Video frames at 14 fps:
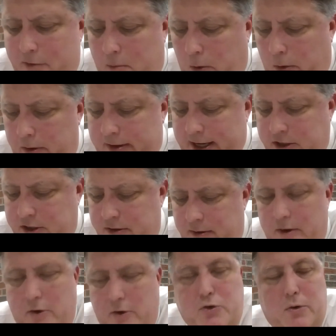even more attention
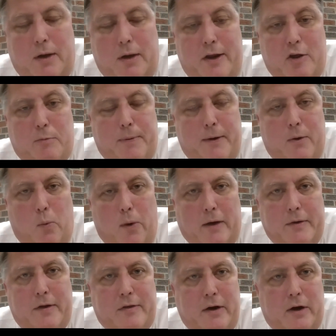than usual on this, but
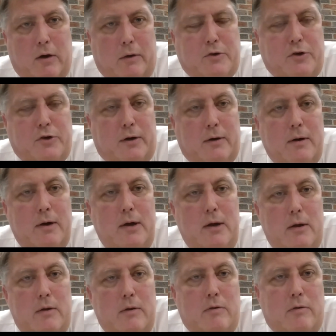wellness and culture.
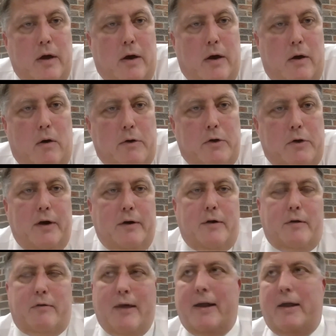So you'll hear in a
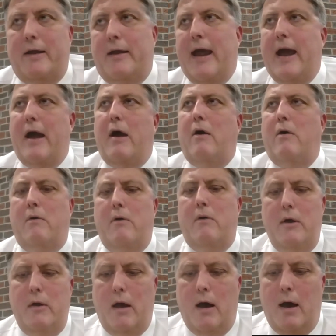second how
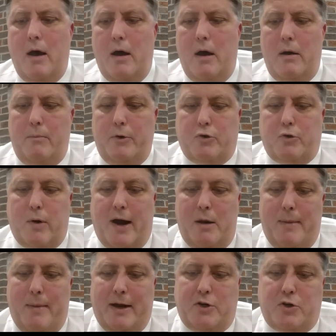we're trying to
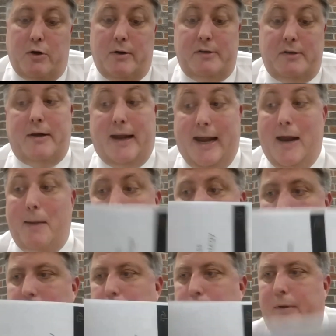make sure as a
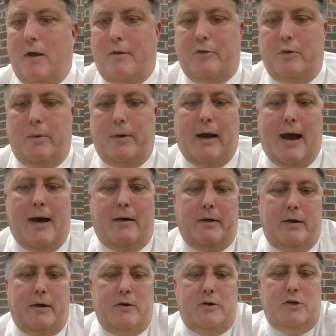campus, but also a
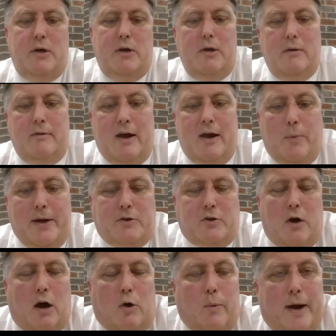college, that we
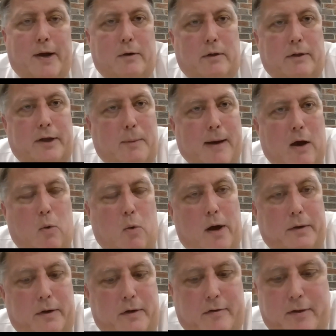talk regularly about
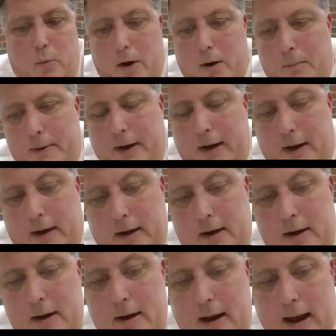wellness and
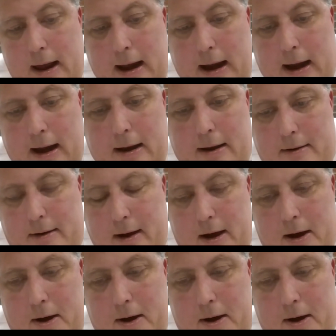well-being, and